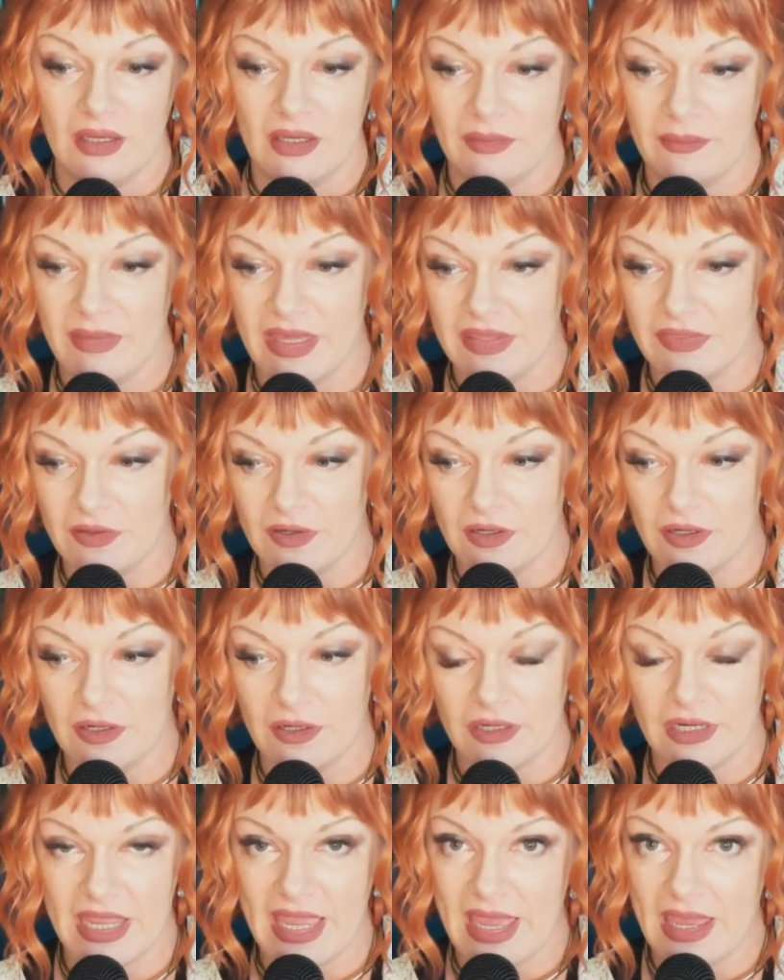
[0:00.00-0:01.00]
make
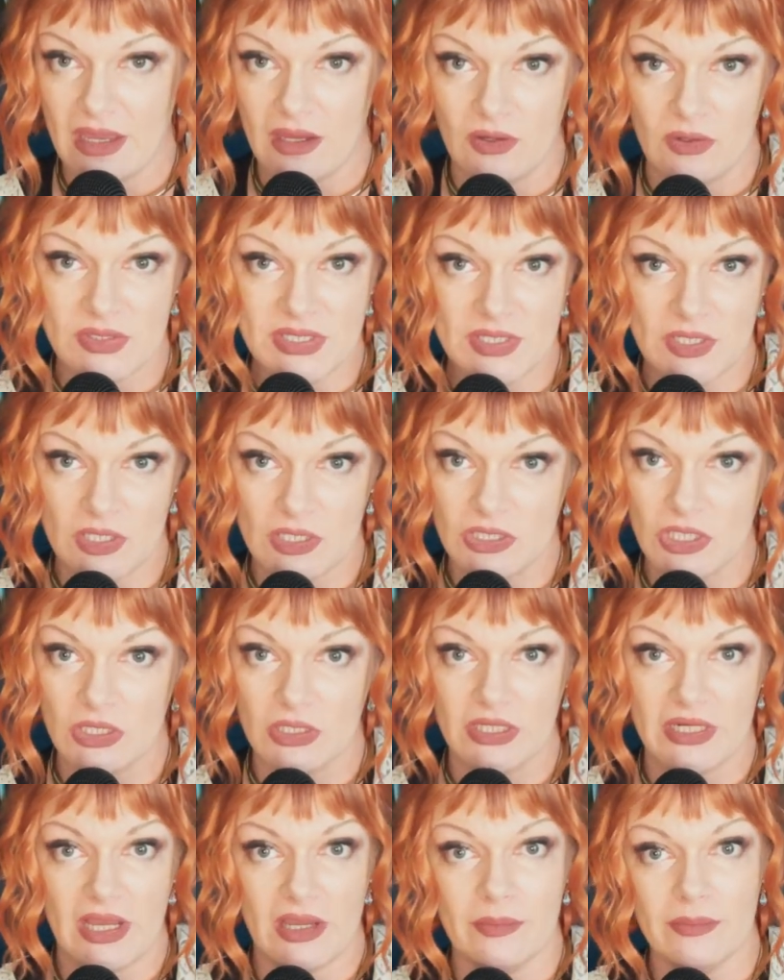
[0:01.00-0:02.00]
their cow start
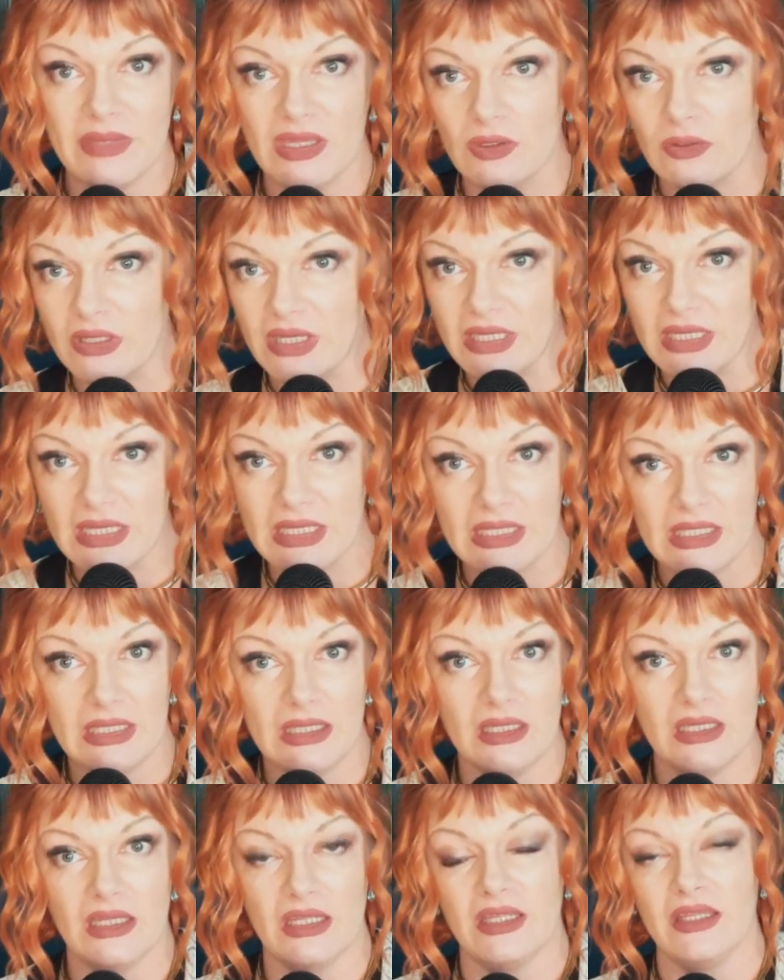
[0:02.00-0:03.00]
turning out milk
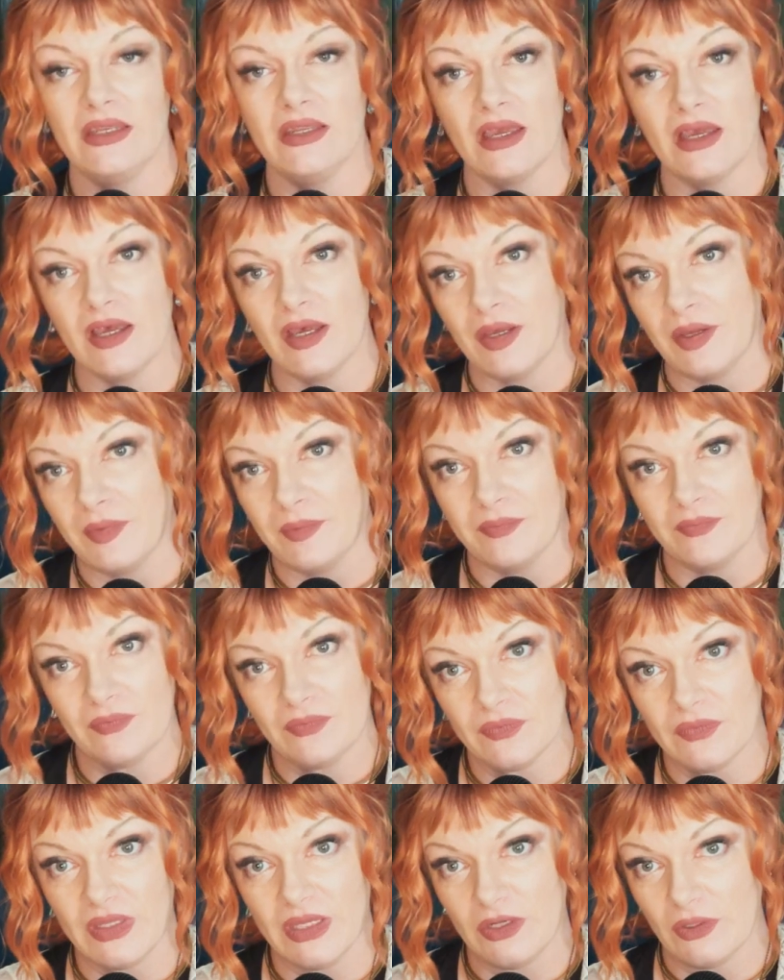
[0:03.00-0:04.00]
again, and, um,
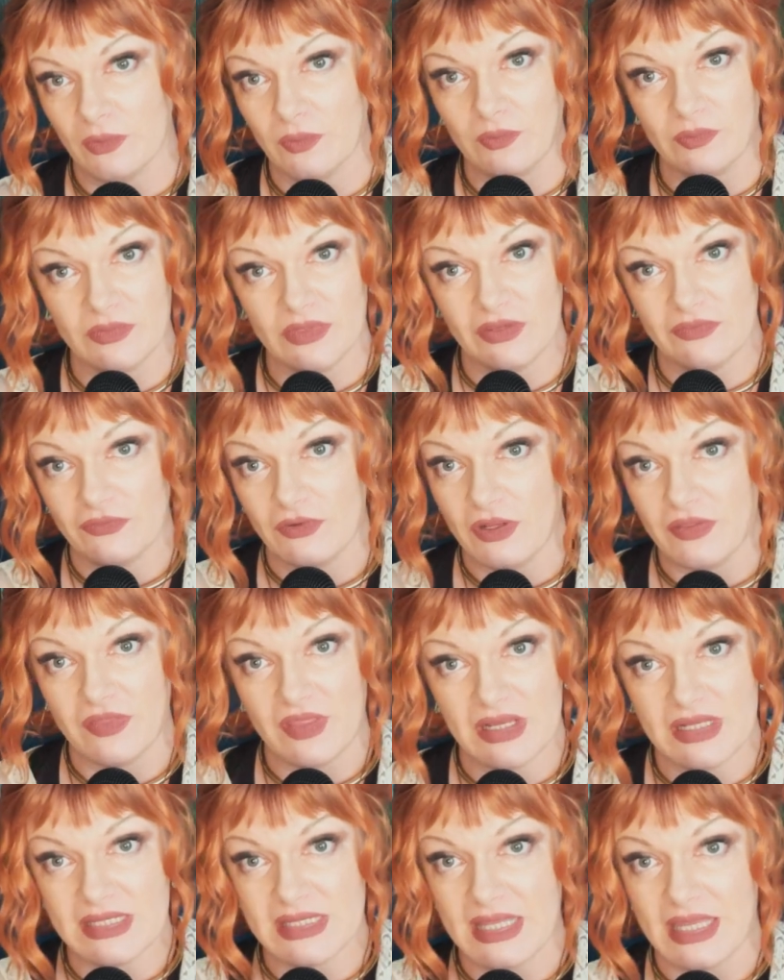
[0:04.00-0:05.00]
you know, different
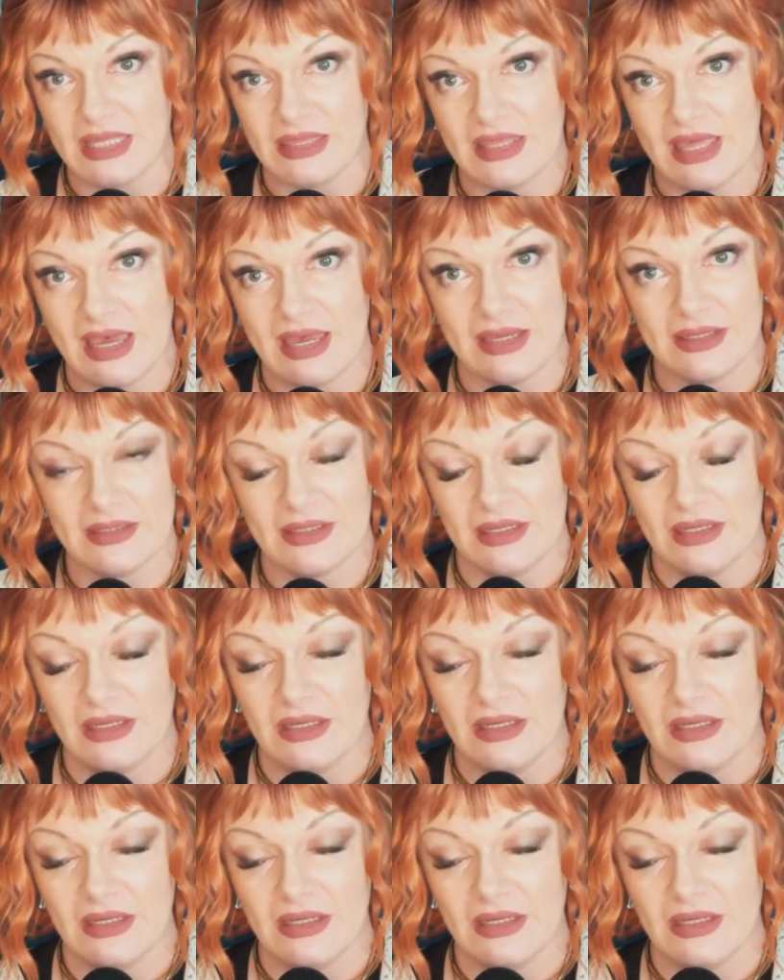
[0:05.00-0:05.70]
things like that.